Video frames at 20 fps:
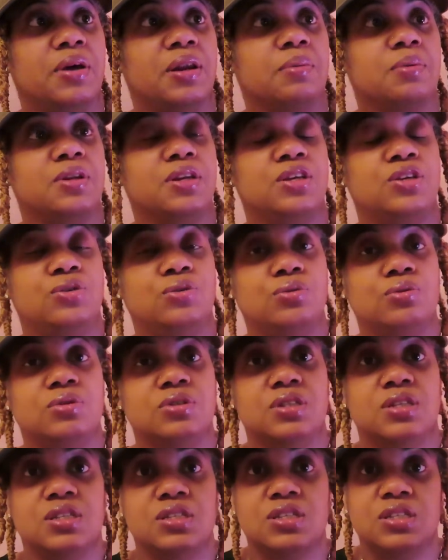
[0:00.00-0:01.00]
I'm going to use
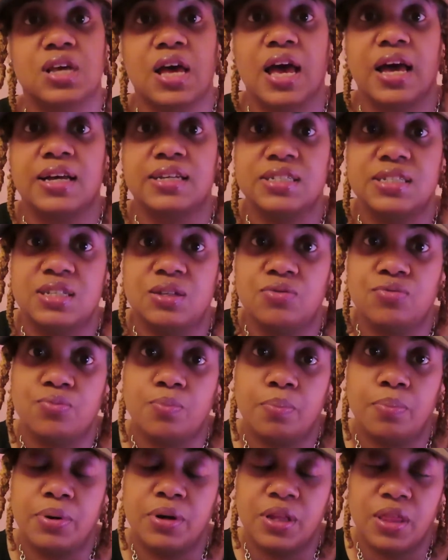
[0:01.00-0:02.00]
this to actually
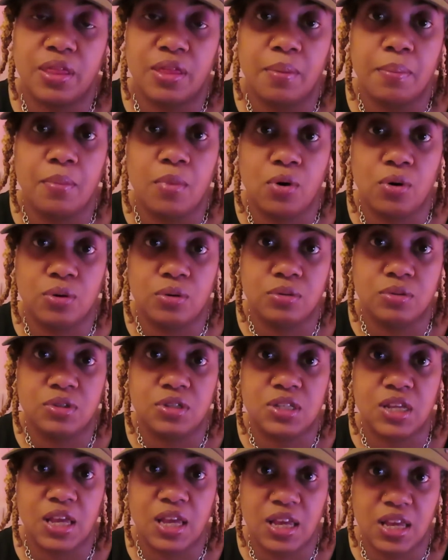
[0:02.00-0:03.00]
put the molds
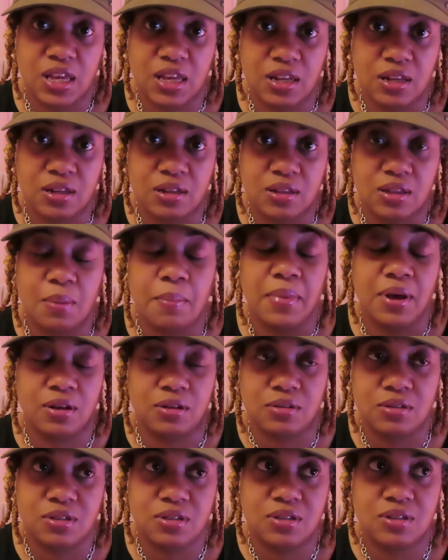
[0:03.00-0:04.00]
in, the
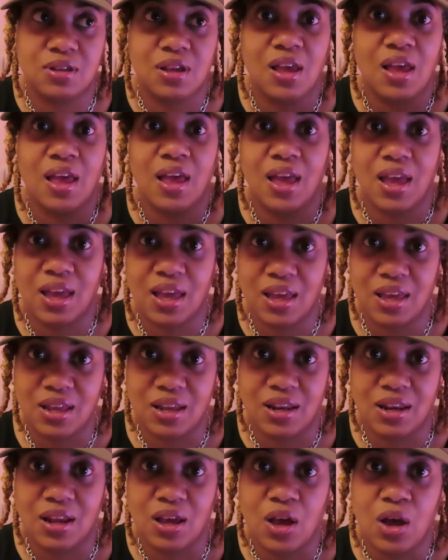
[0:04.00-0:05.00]
melts
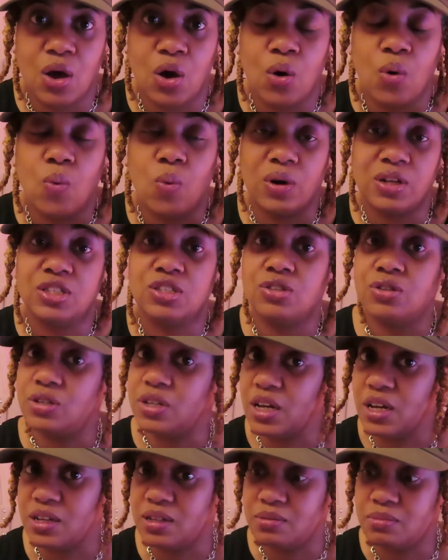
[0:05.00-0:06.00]
in, once they're
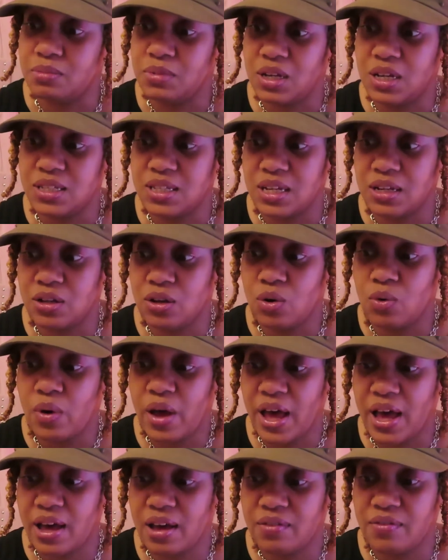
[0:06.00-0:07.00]
done, because I don't
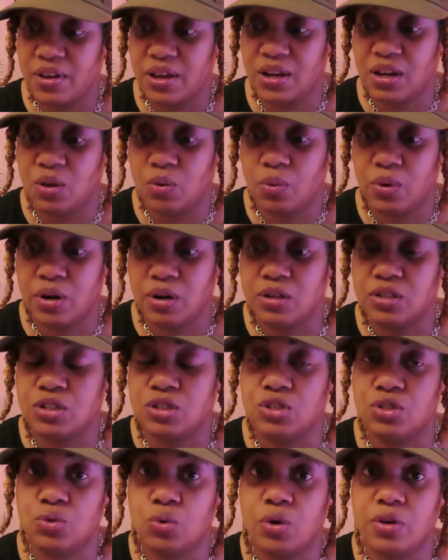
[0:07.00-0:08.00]
have anywhere to
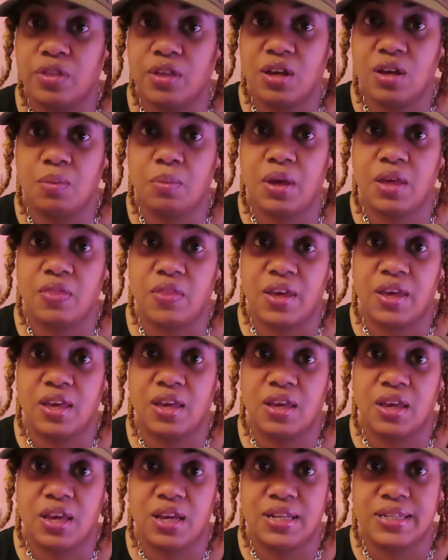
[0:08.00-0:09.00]
store them and they
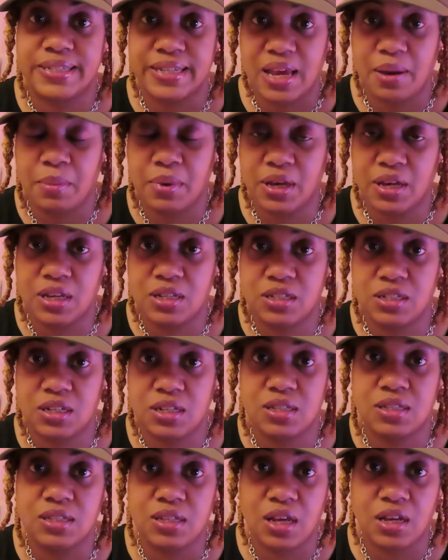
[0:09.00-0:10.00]
can get damaged
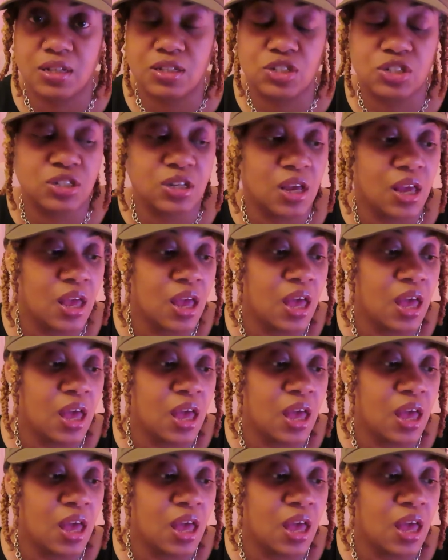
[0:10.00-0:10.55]
and such.